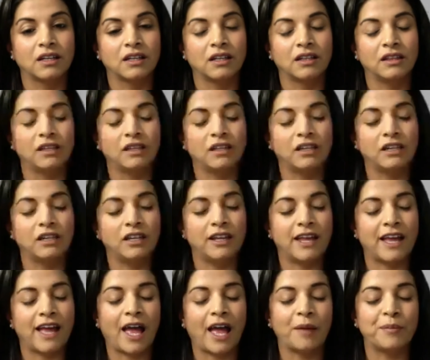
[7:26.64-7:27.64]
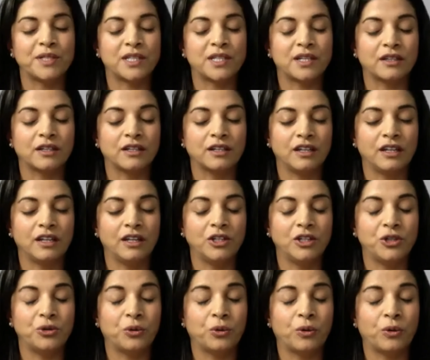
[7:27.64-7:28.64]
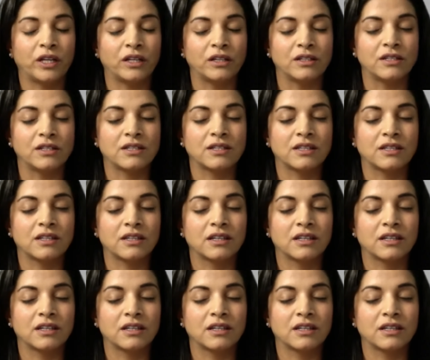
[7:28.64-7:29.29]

the kneecaps and the knee joints,